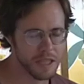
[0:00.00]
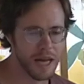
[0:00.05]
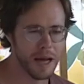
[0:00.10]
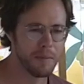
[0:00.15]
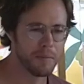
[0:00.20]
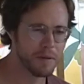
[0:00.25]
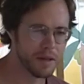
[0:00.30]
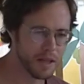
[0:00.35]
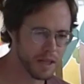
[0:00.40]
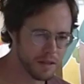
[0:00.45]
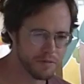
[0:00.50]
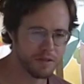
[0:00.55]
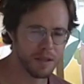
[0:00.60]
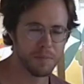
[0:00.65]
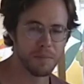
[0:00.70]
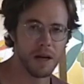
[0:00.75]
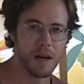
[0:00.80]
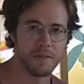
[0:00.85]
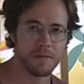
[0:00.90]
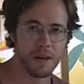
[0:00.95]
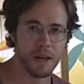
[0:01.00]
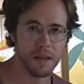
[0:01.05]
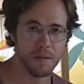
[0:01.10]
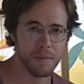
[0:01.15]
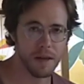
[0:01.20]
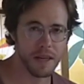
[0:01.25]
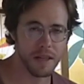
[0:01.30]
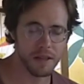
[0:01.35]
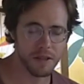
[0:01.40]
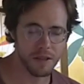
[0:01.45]
happening and flip off
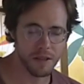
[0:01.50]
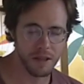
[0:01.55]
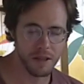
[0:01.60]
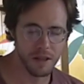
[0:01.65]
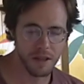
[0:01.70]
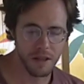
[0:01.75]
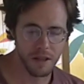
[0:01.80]
automatically.